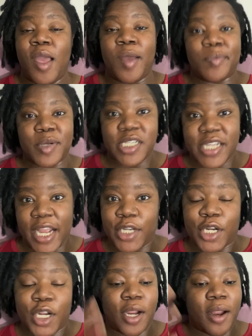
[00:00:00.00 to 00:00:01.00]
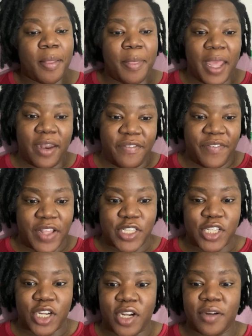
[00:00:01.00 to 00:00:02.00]
projector,
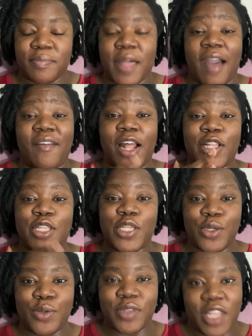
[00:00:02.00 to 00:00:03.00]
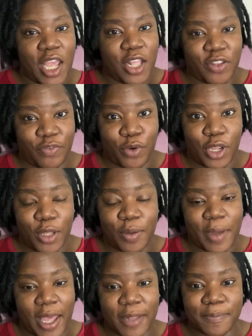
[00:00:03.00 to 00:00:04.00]
manifester, I've got two things for you,
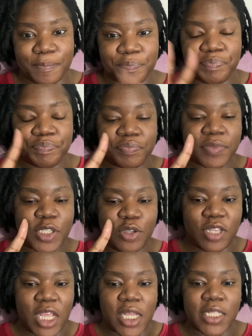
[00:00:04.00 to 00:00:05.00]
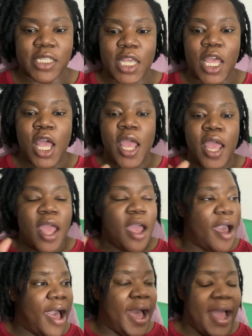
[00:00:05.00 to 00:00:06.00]
okay? Two things.
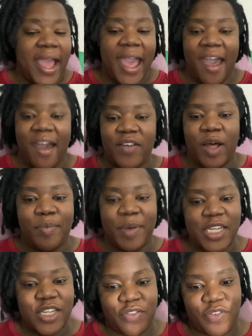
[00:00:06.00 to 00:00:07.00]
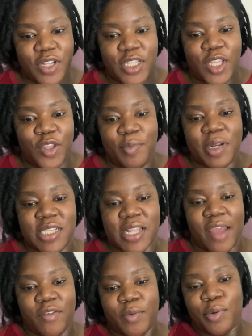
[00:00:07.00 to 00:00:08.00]
I have a budget friendly human
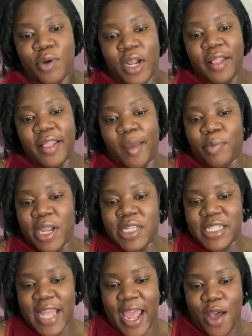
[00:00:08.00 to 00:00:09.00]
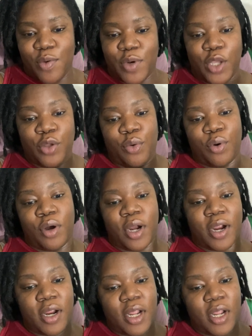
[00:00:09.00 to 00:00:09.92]
design report that breaks down your